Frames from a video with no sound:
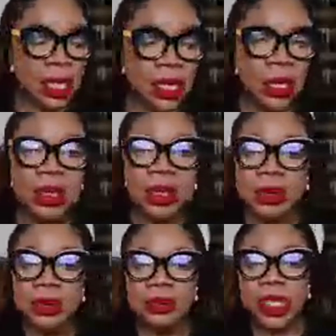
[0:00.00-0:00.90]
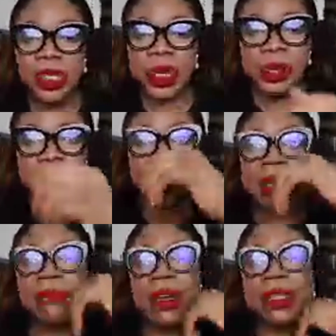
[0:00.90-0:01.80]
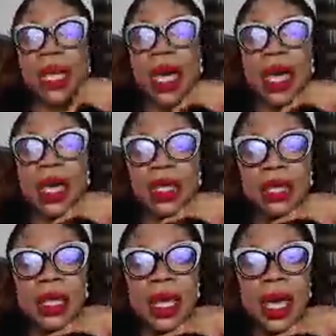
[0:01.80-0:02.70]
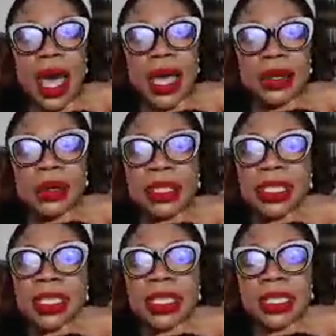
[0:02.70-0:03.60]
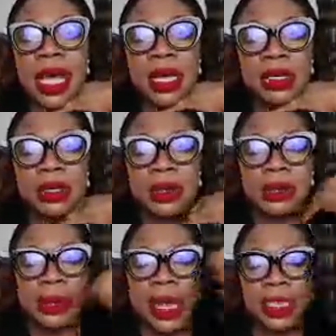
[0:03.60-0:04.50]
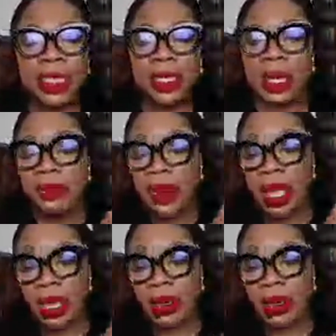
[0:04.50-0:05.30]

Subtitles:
between being a mother and all the things and managing a